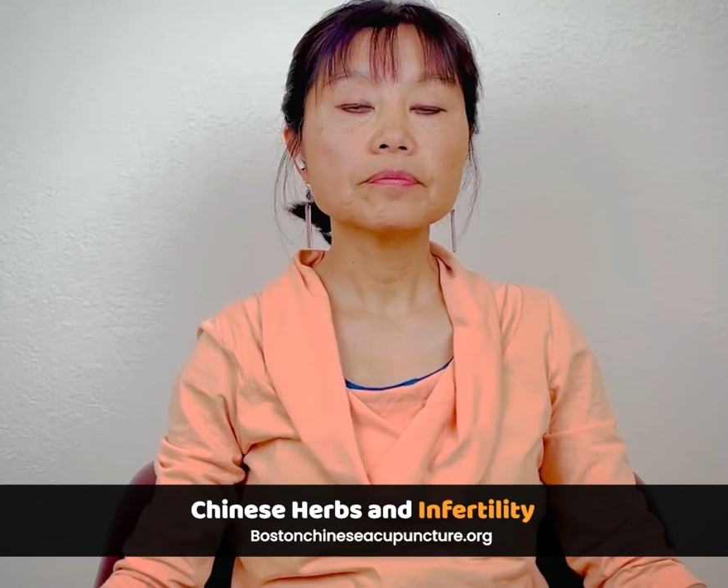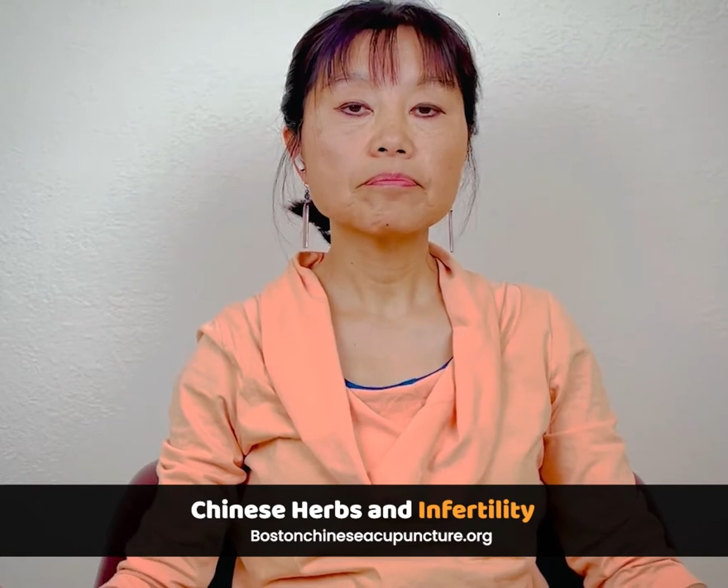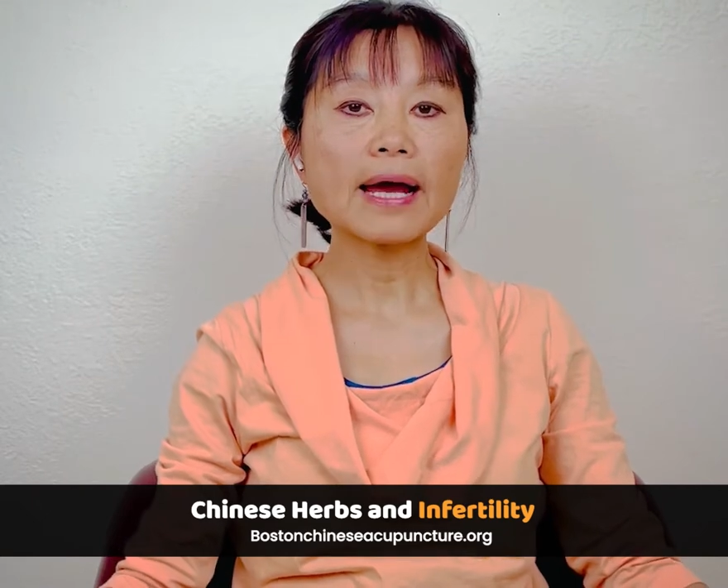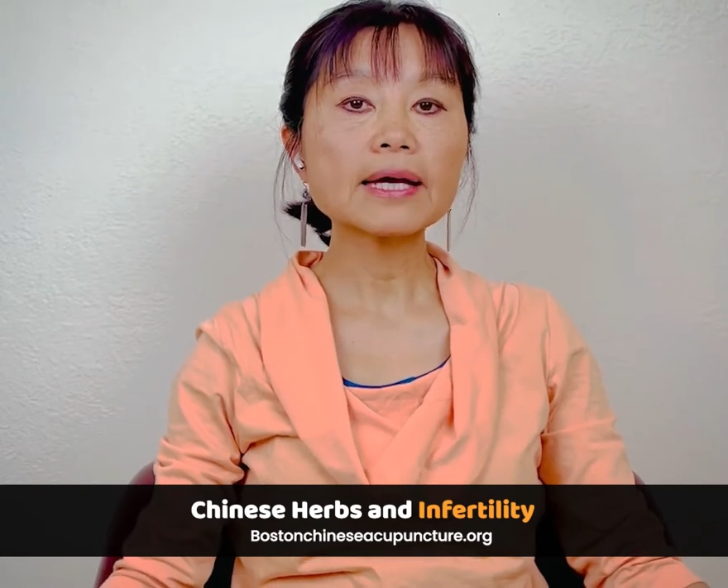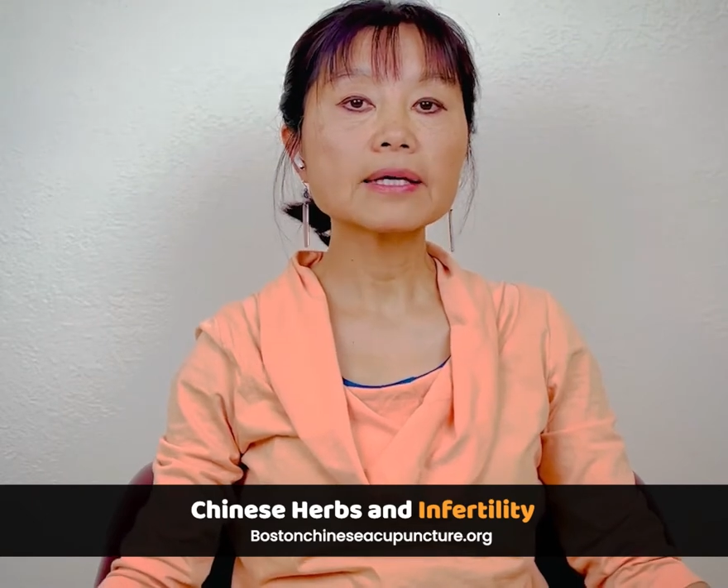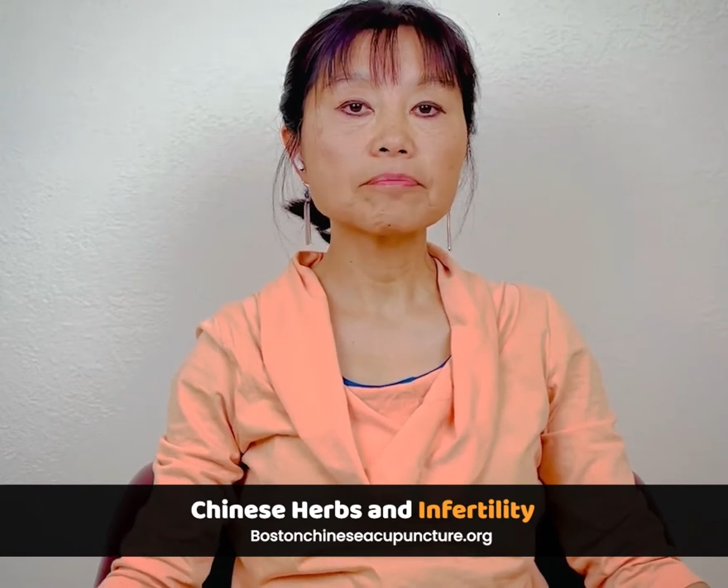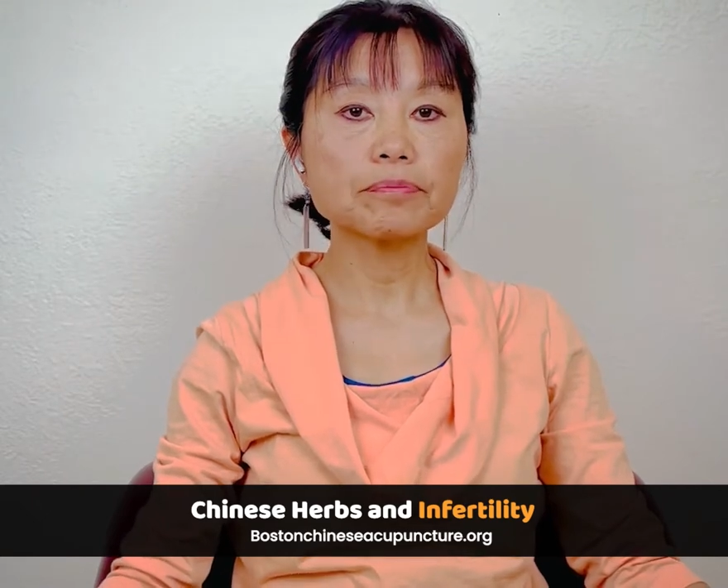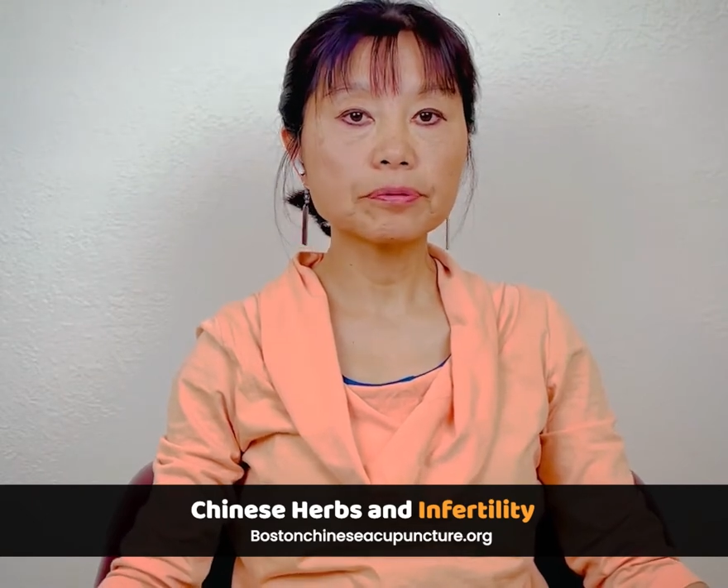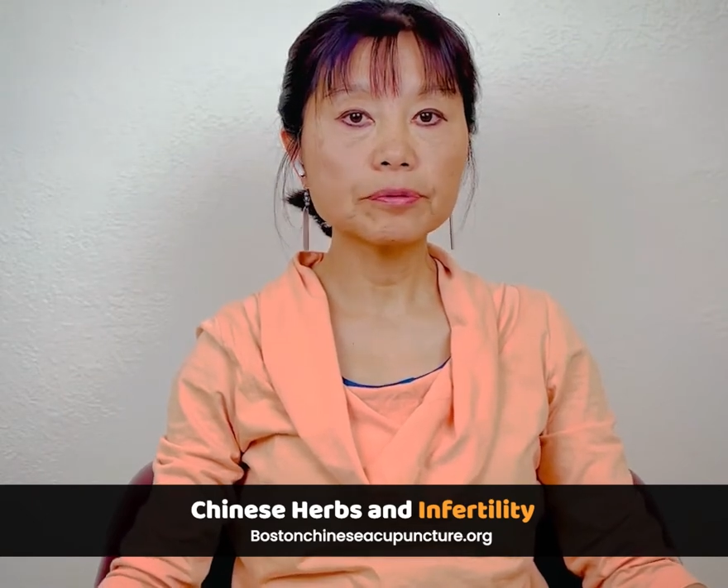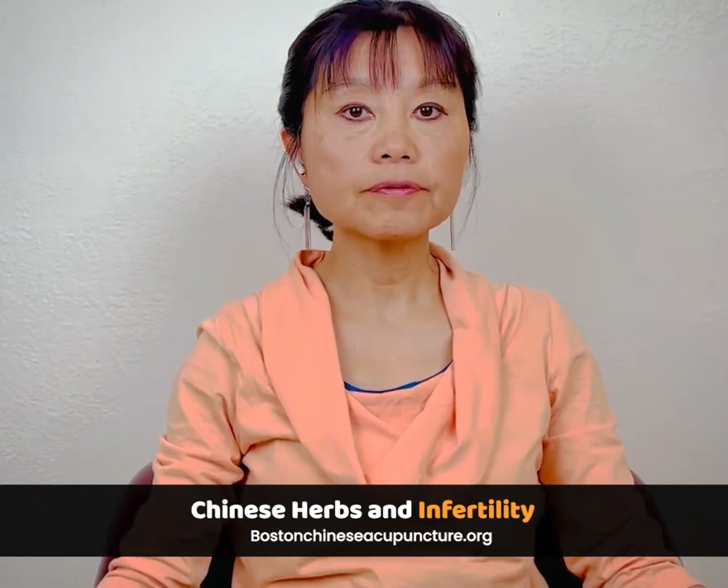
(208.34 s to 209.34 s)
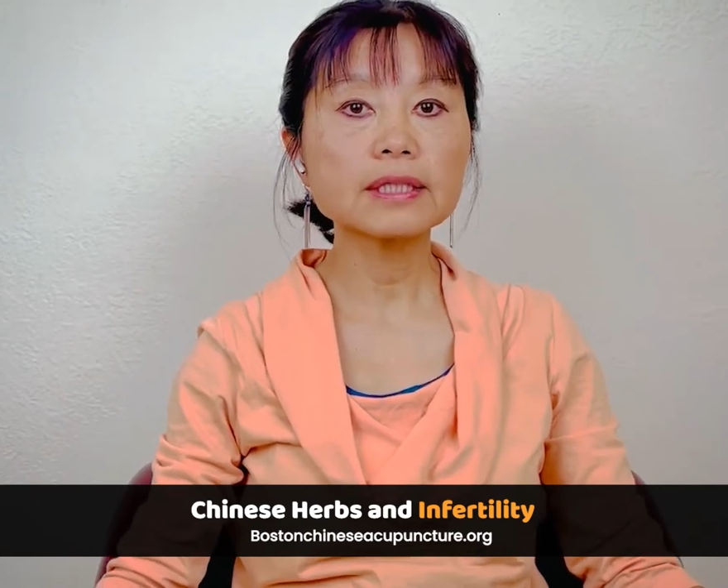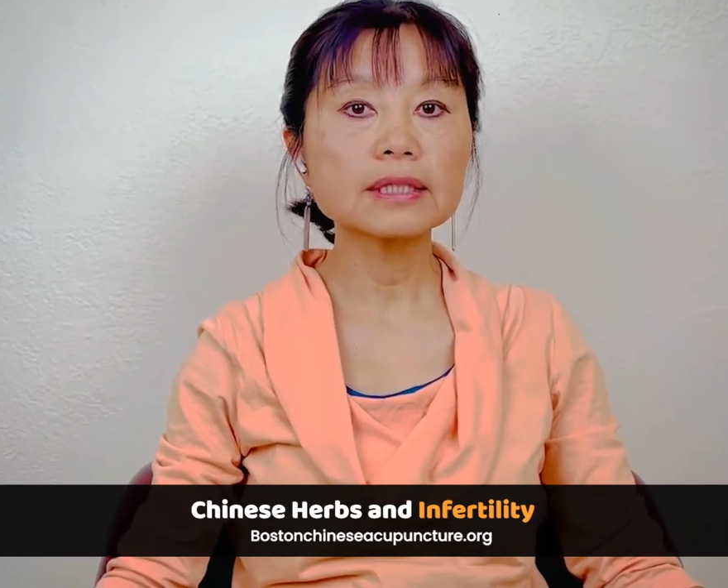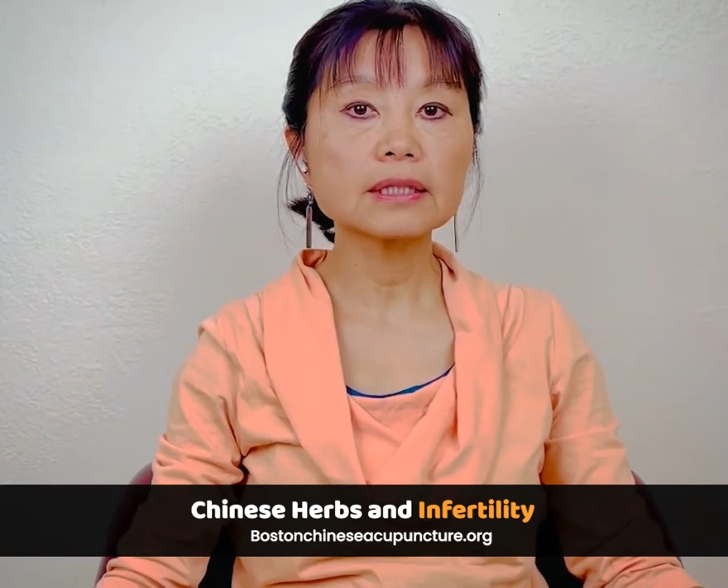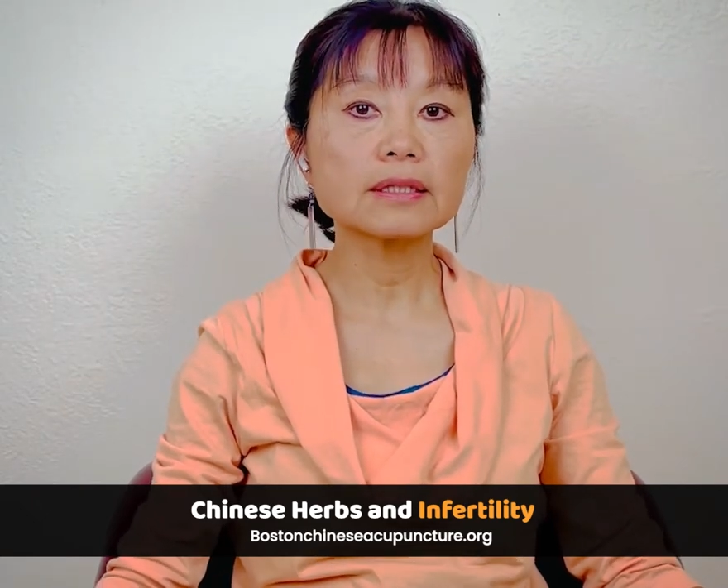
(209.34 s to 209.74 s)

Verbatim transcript: by improving